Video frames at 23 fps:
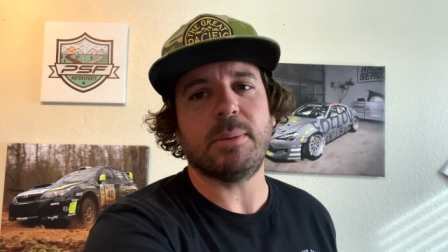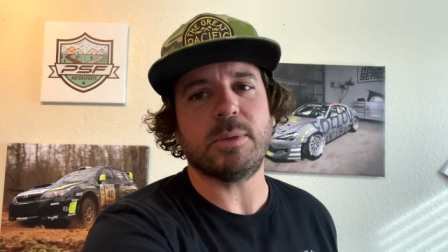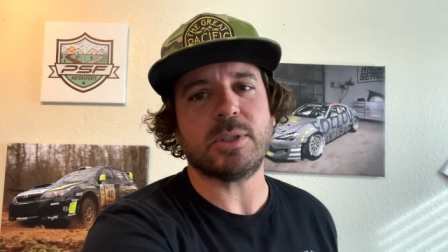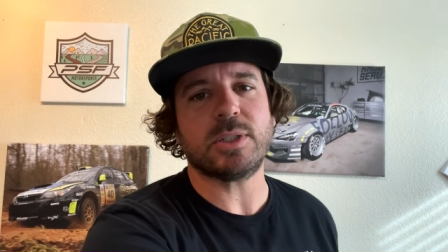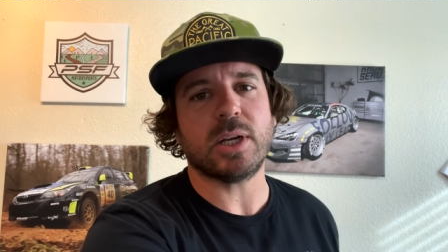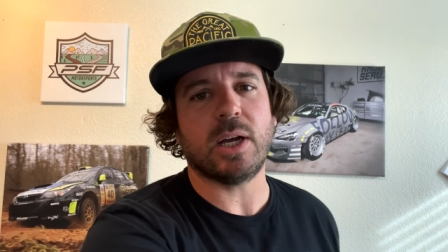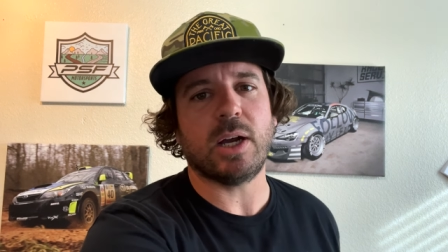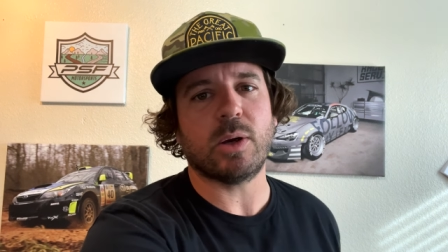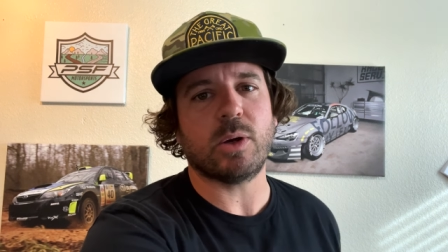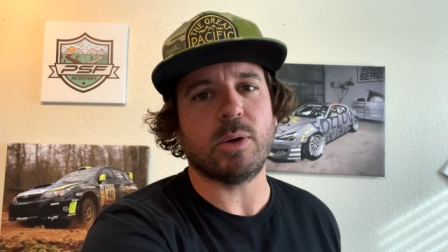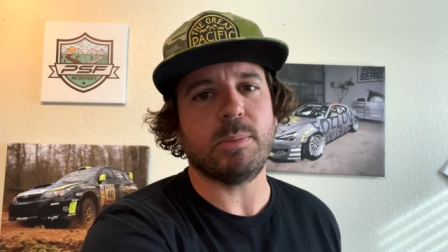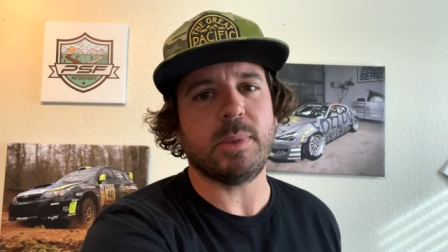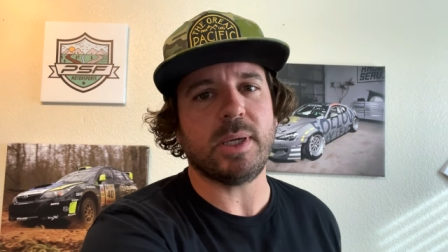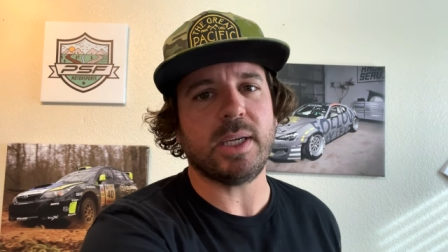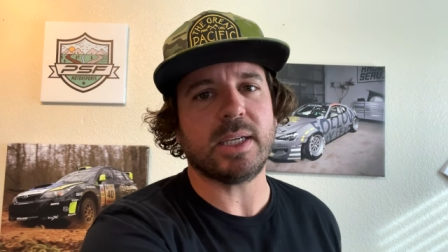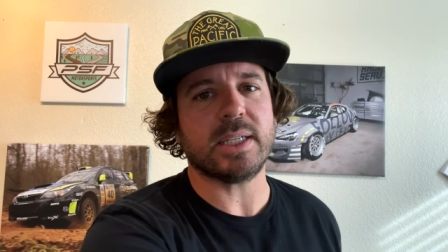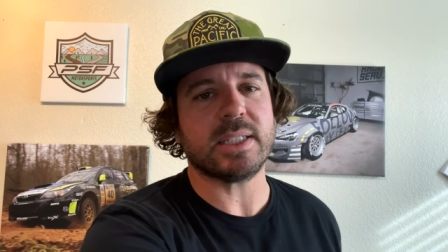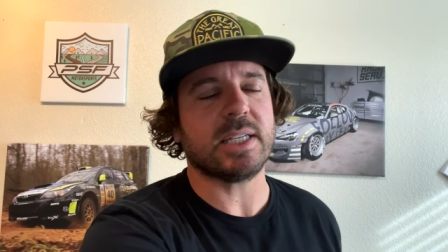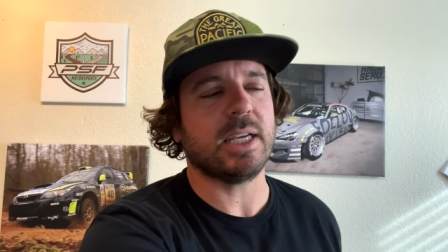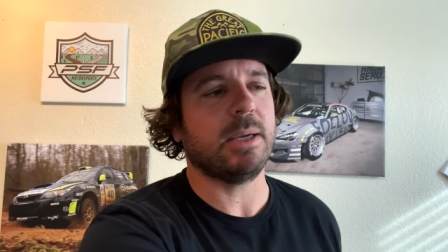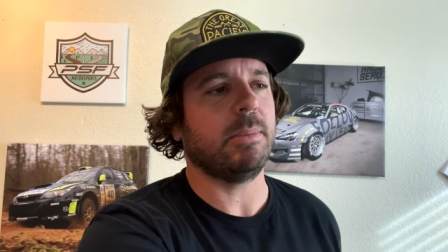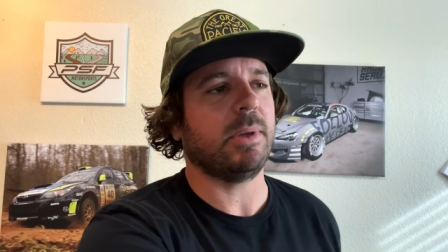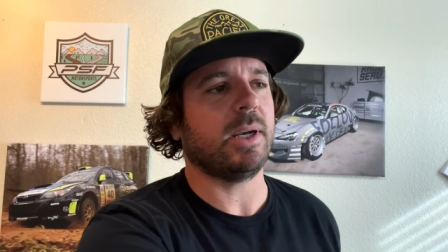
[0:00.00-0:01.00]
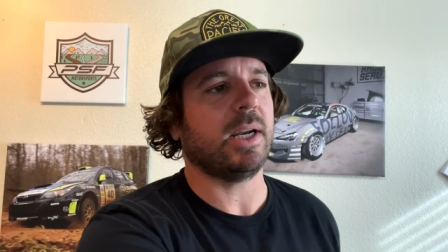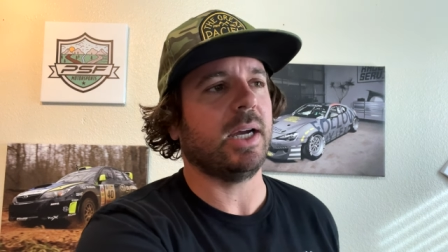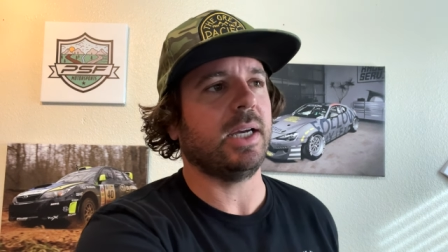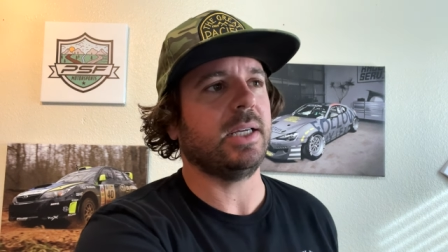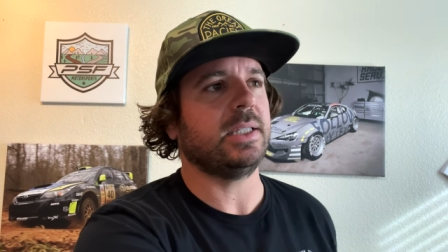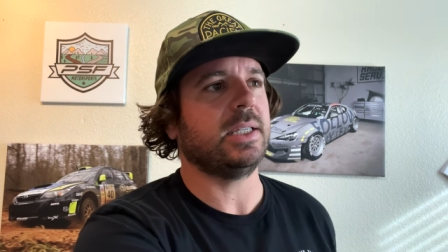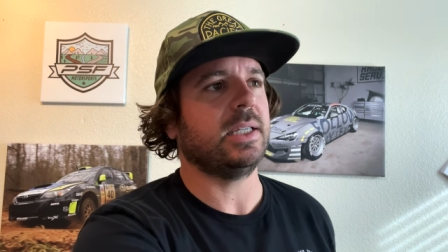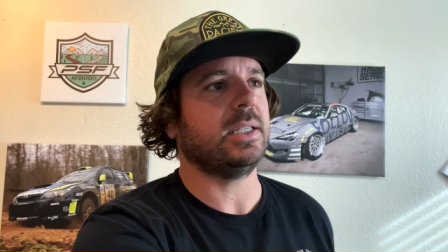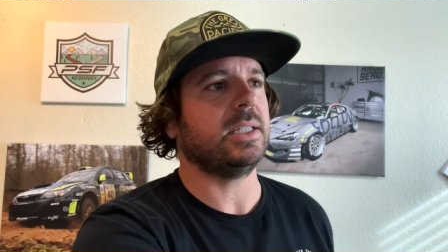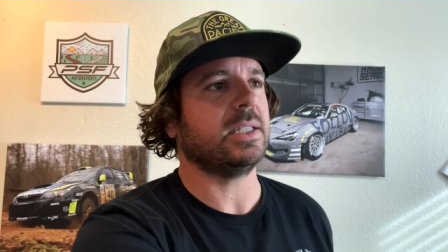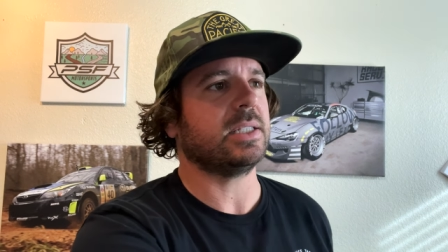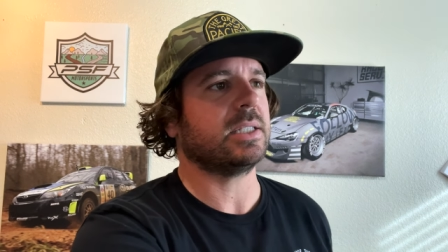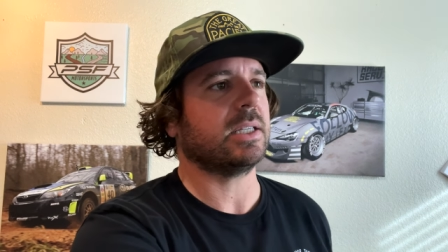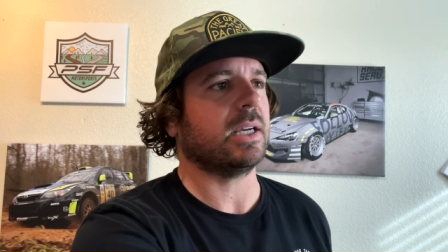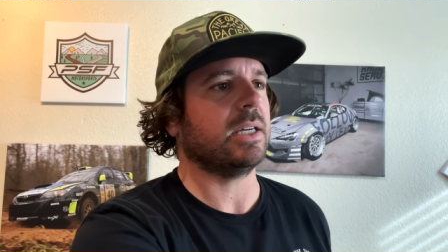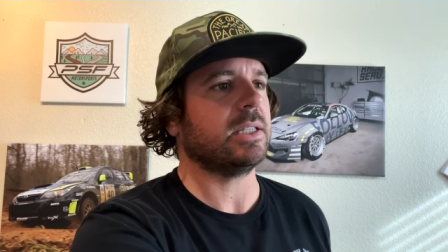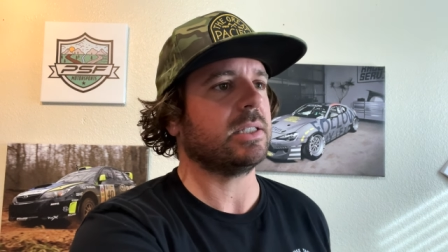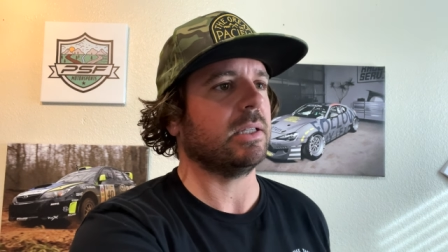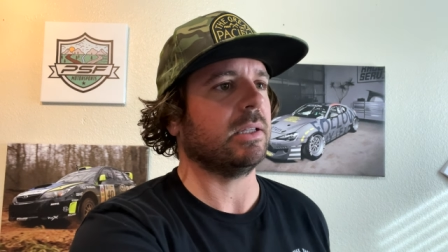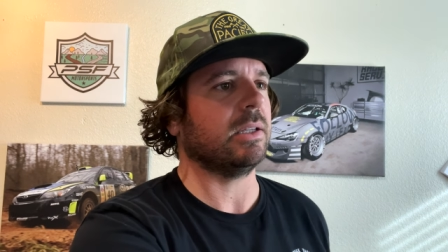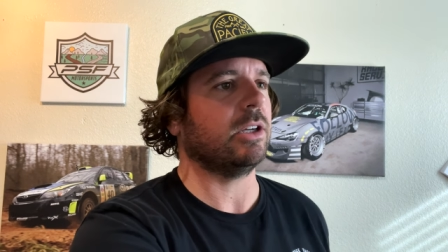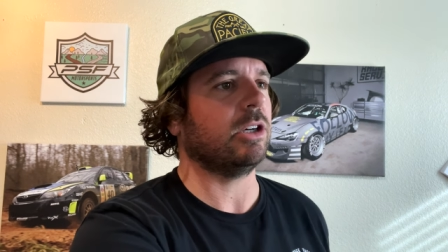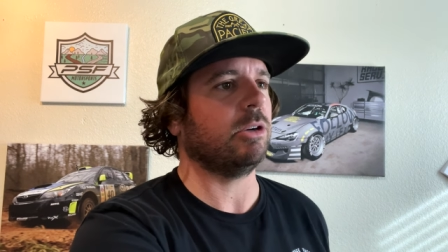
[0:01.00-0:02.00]
to talk with me because him and I did
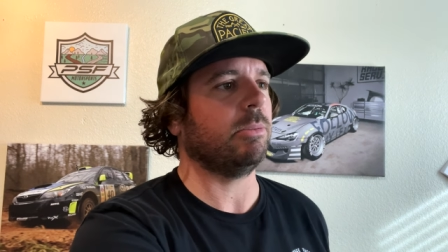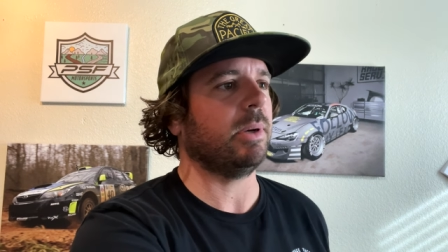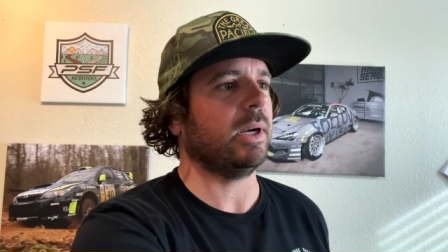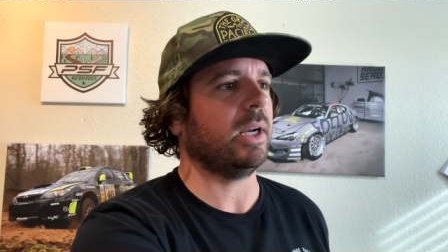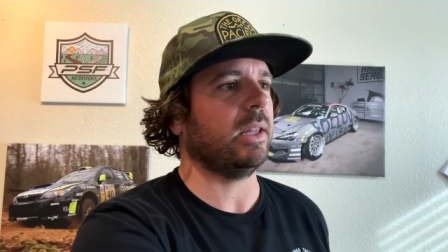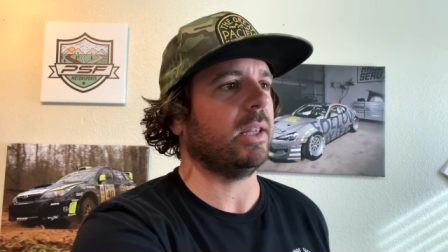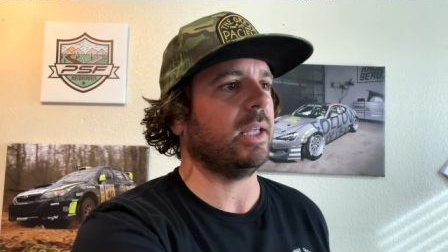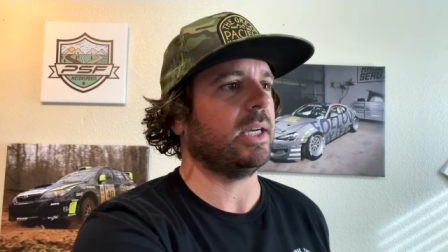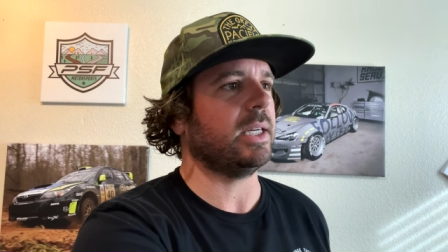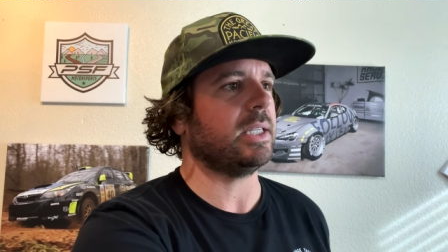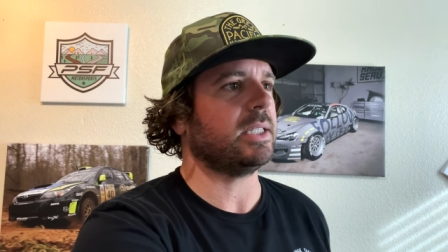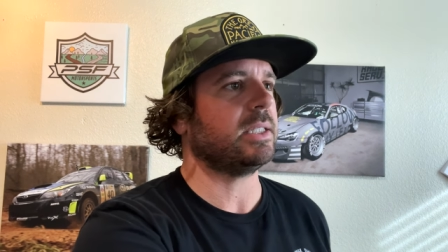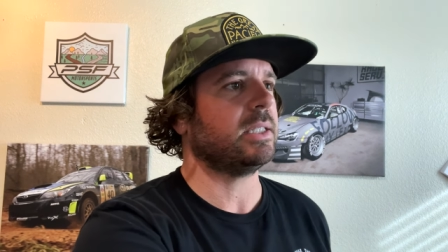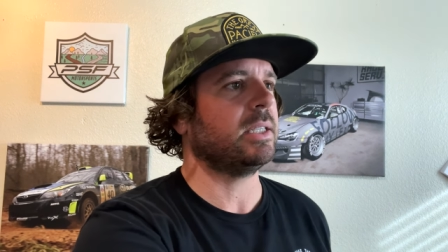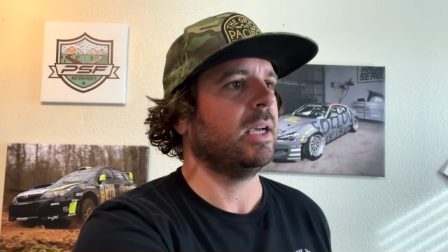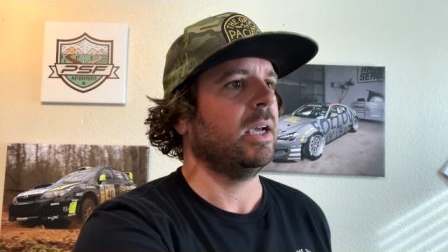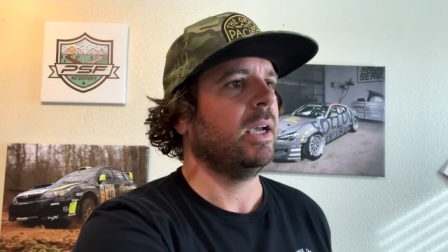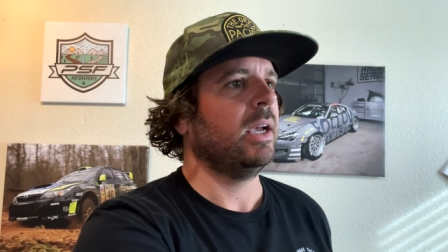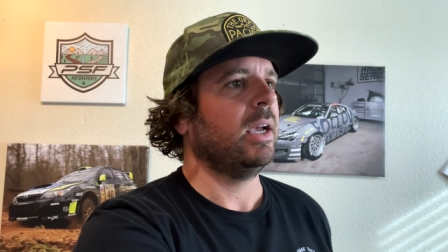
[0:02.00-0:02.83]
discuss a little bit of this